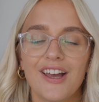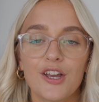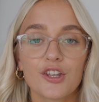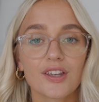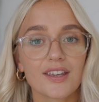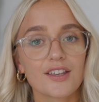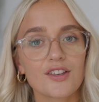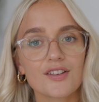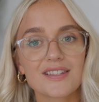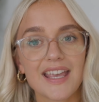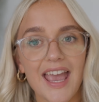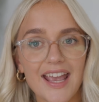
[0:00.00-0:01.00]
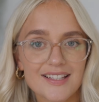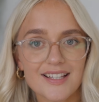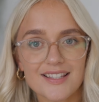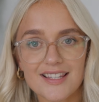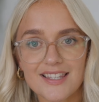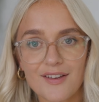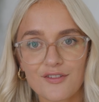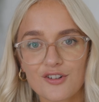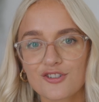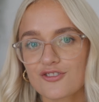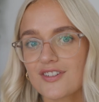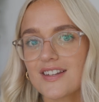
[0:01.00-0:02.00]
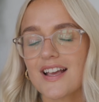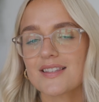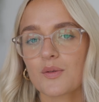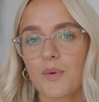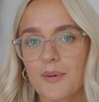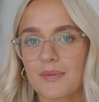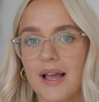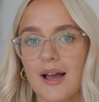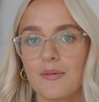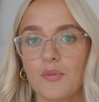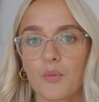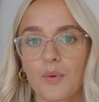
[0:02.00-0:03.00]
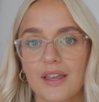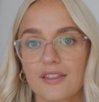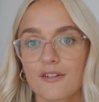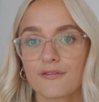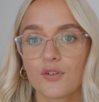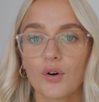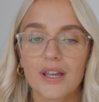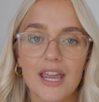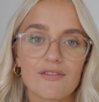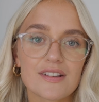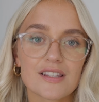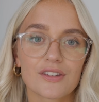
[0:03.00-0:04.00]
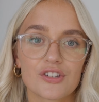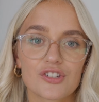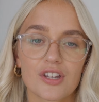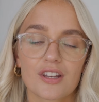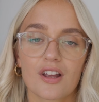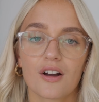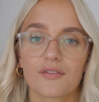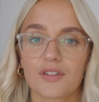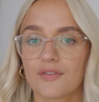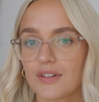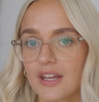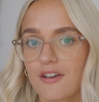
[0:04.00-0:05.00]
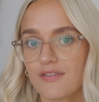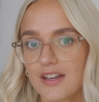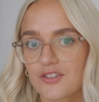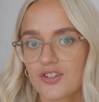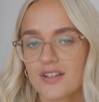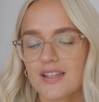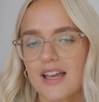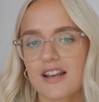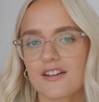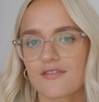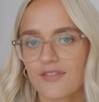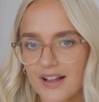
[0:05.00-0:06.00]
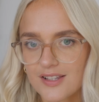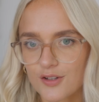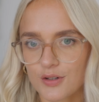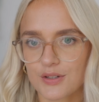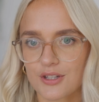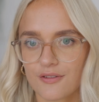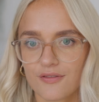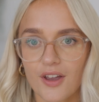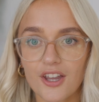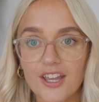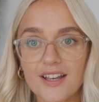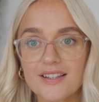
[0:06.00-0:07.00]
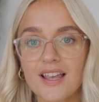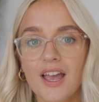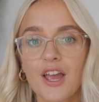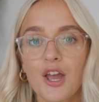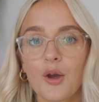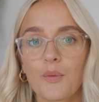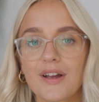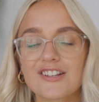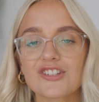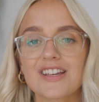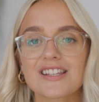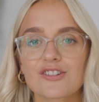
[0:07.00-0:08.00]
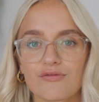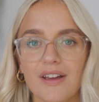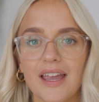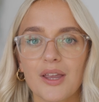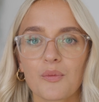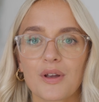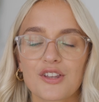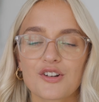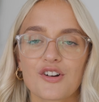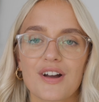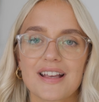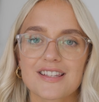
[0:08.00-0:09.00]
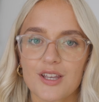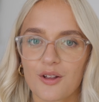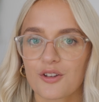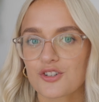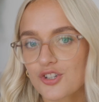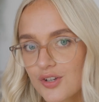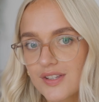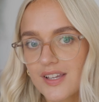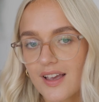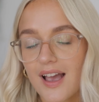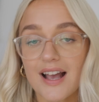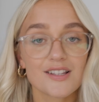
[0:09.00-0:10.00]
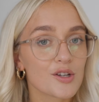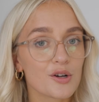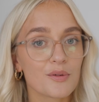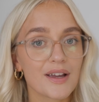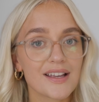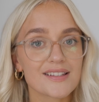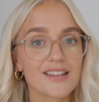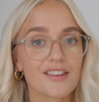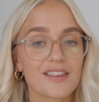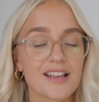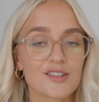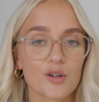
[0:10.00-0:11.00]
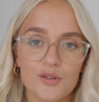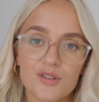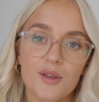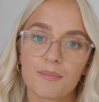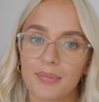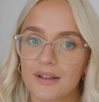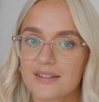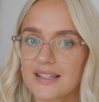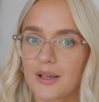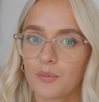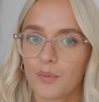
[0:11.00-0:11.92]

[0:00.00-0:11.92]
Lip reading: You can use the A6700 as a webcam with 4K resolution of the video features and advanced autofocus, which is great when you're a solo shooter. As always, there's also built-in